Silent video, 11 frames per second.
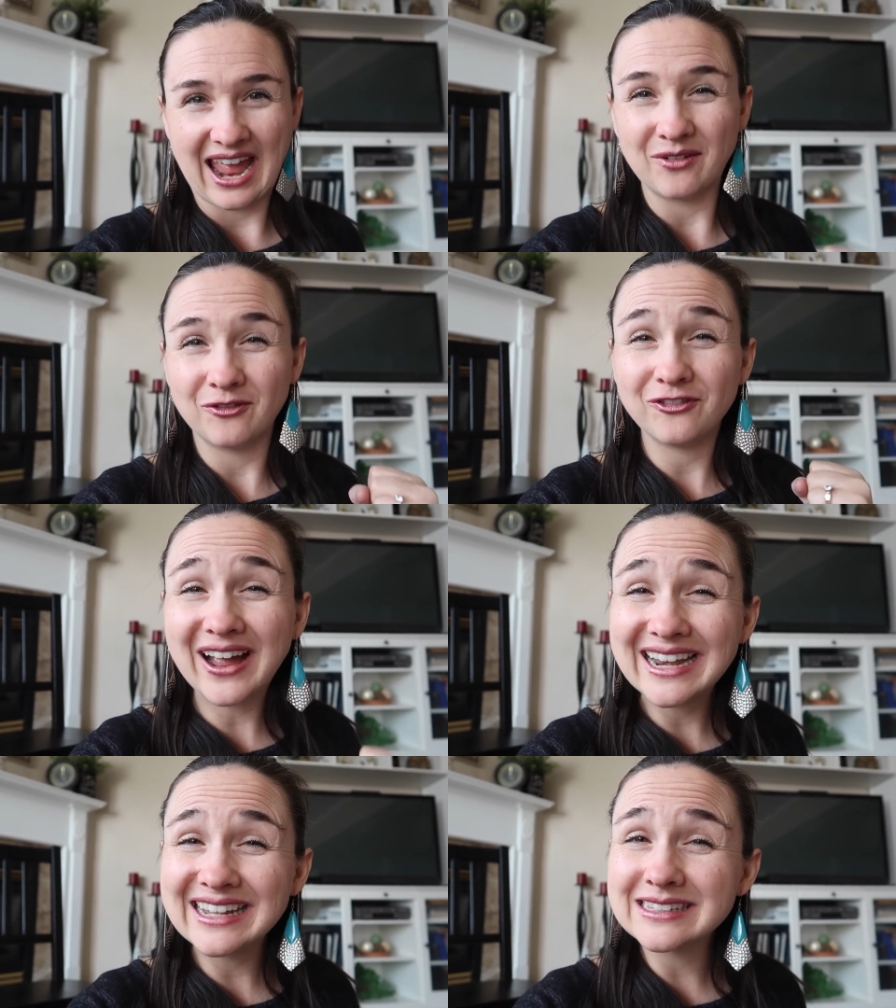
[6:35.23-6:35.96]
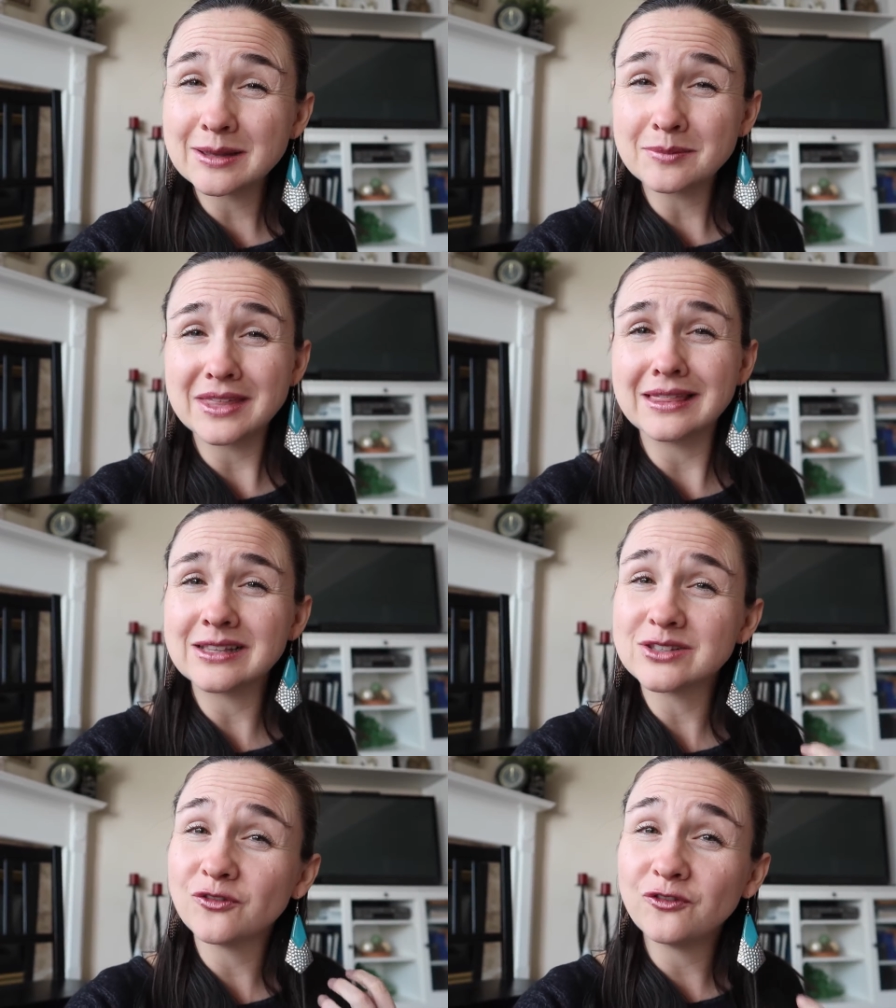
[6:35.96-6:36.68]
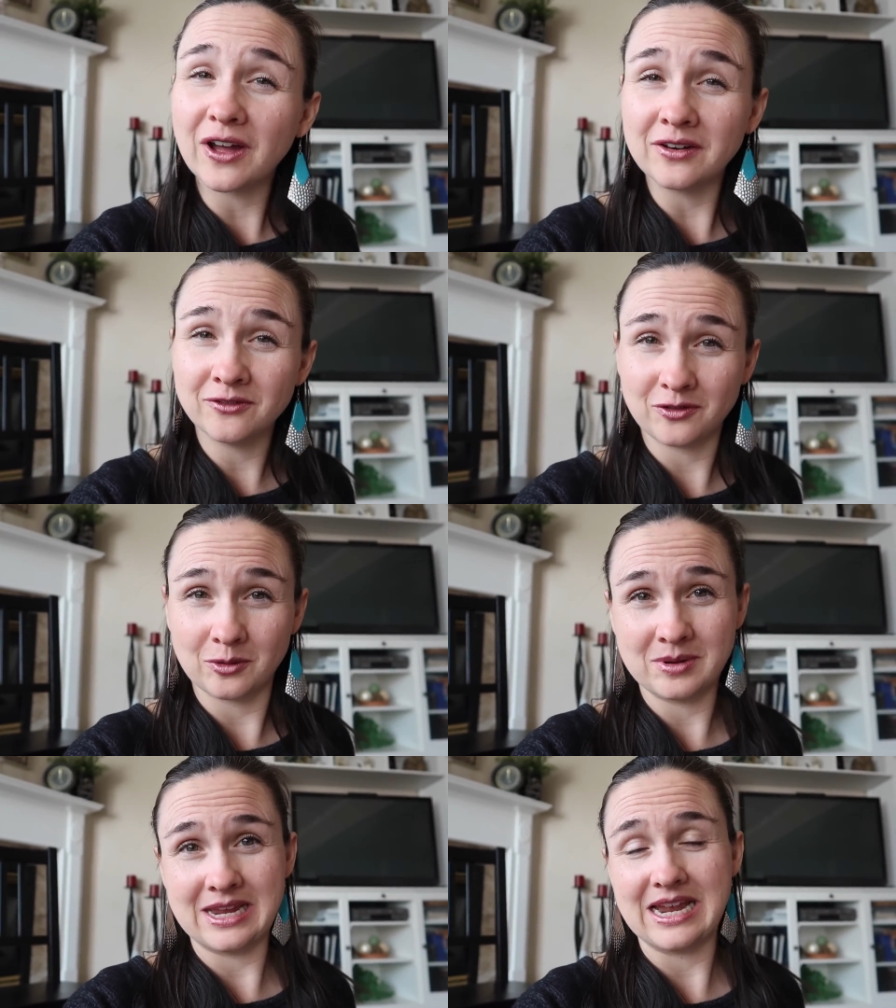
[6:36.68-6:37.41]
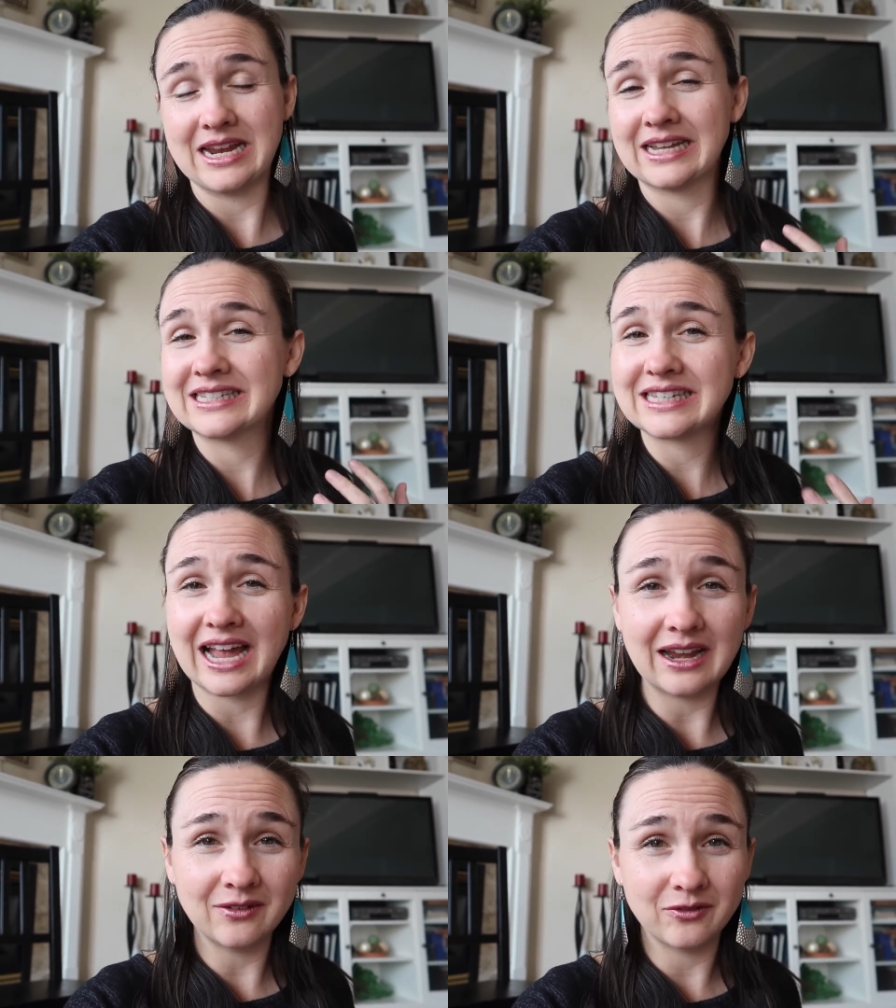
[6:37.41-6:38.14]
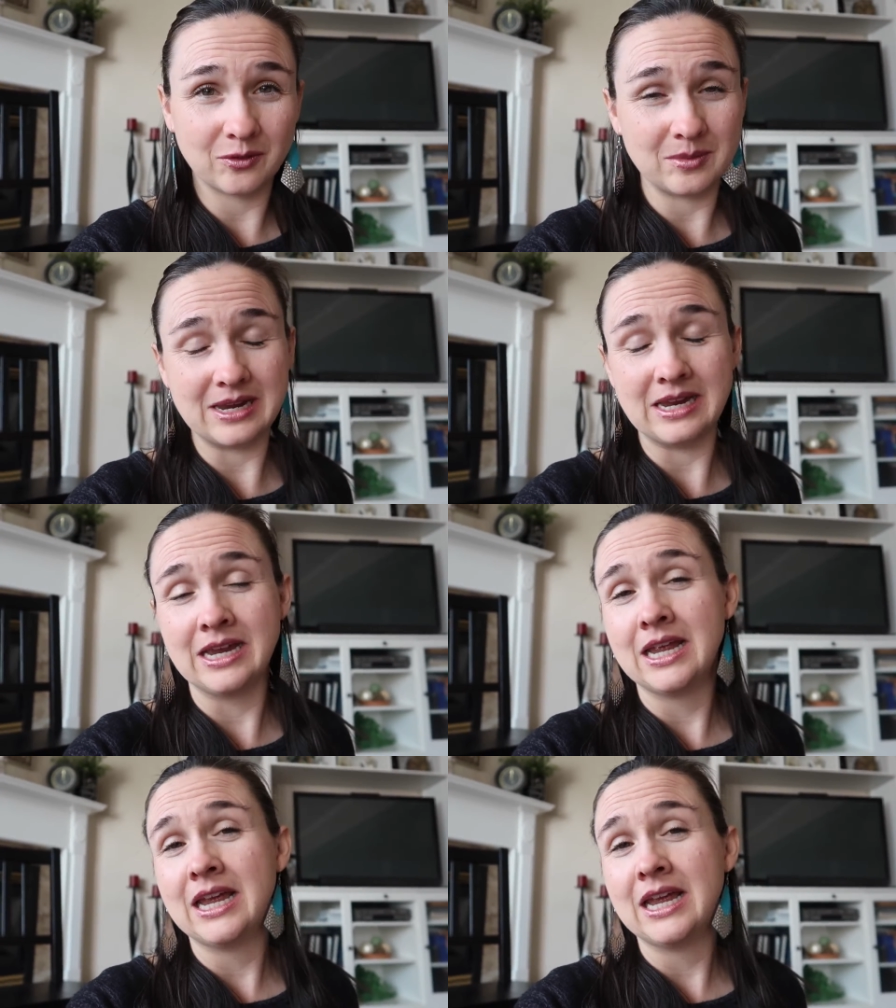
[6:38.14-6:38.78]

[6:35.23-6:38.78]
and finding something that's fun for me and exciting for me